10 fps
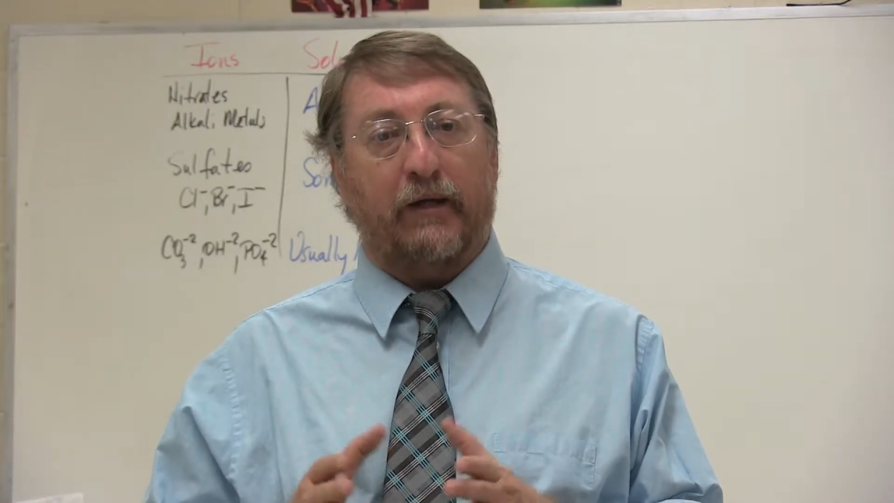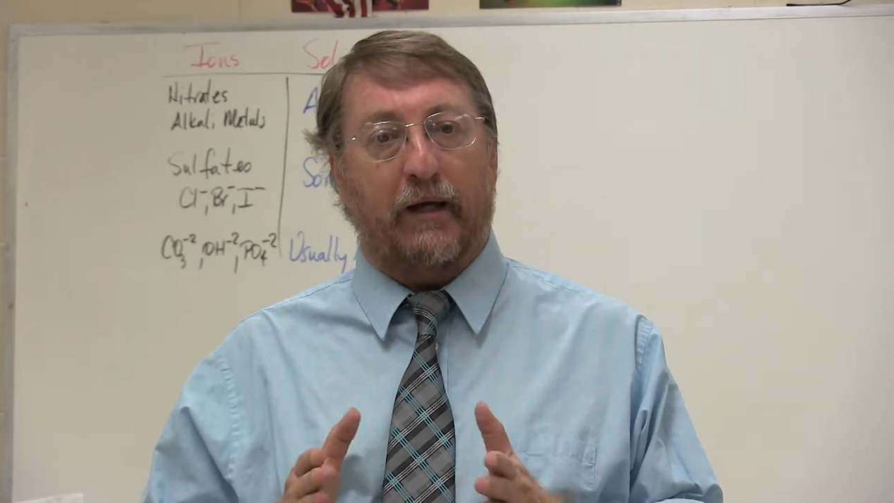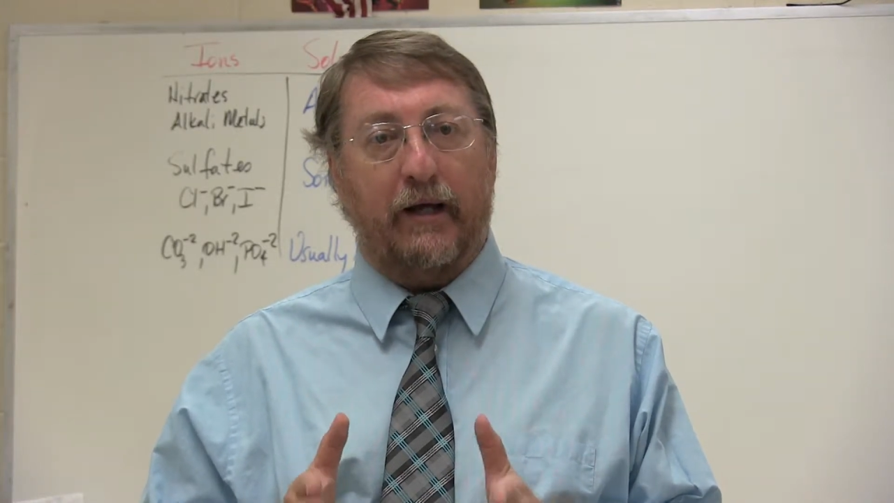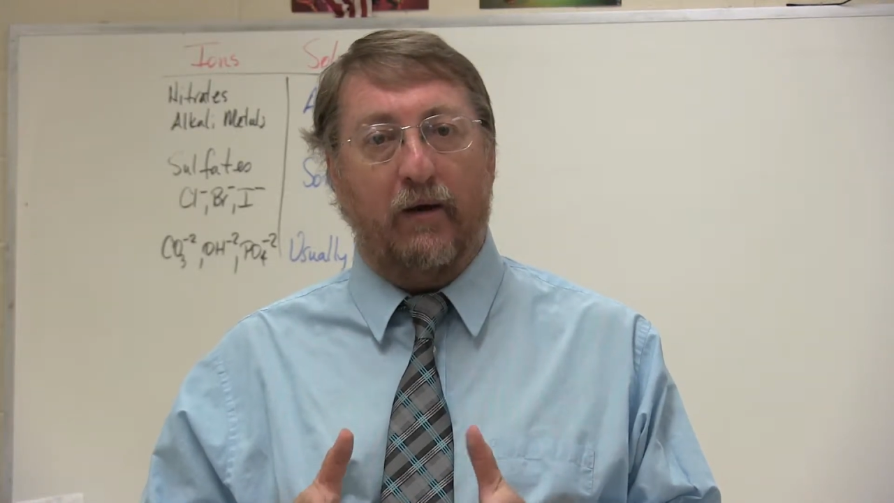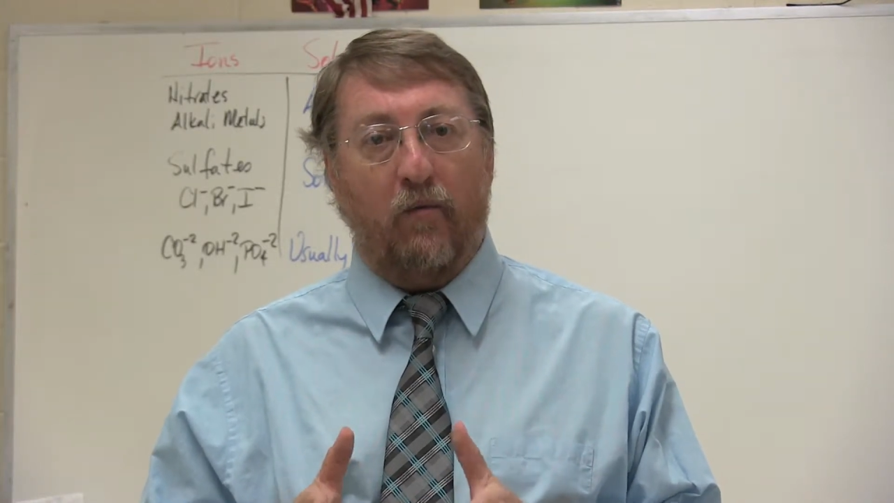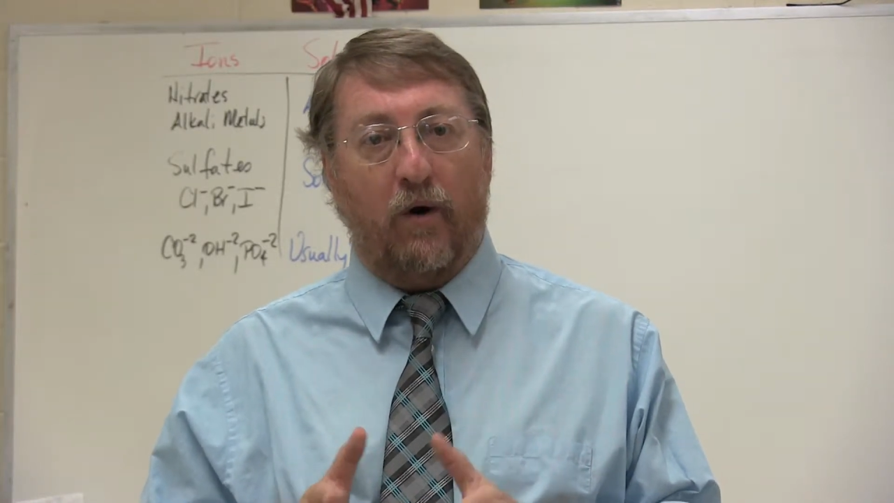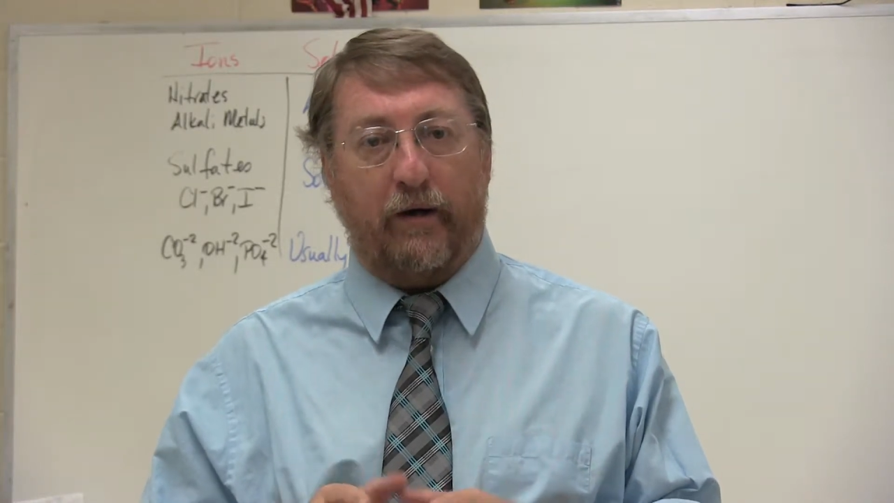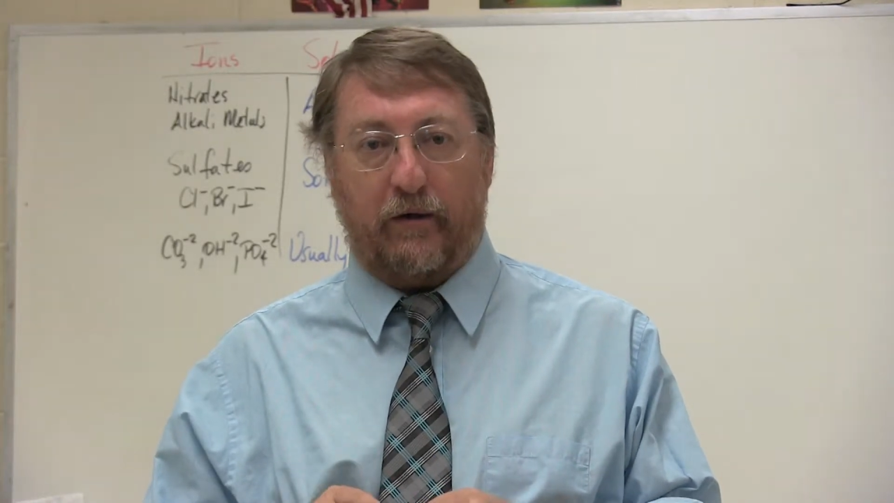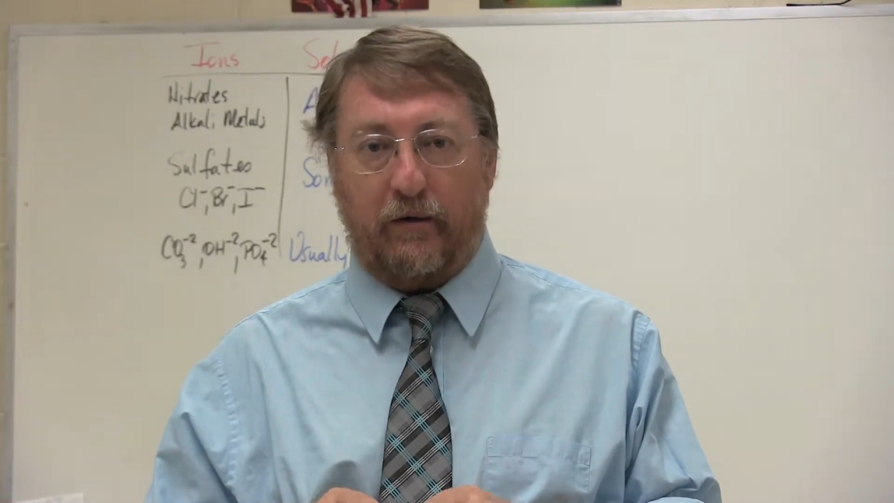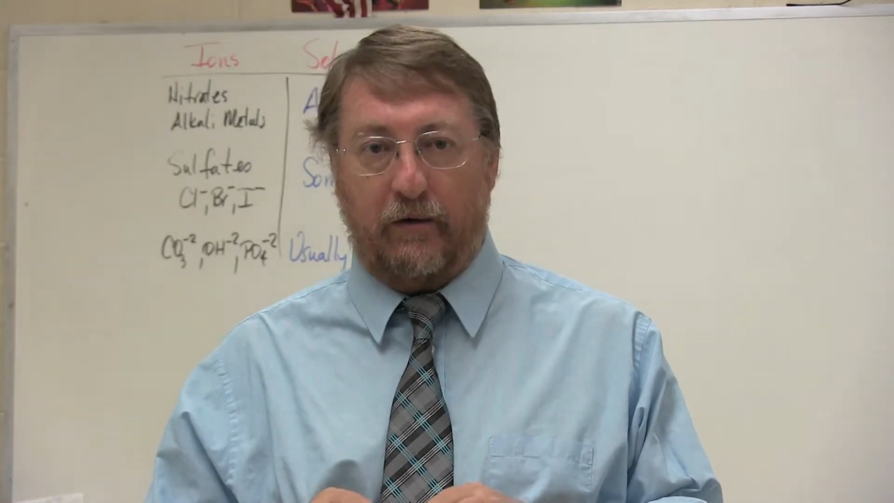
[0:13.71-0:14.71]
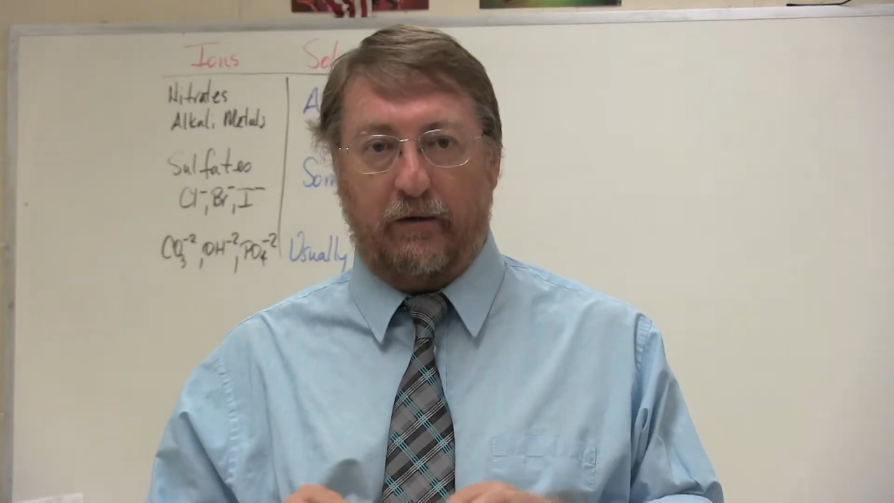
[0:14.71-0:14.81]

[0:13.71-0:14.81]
they hit water,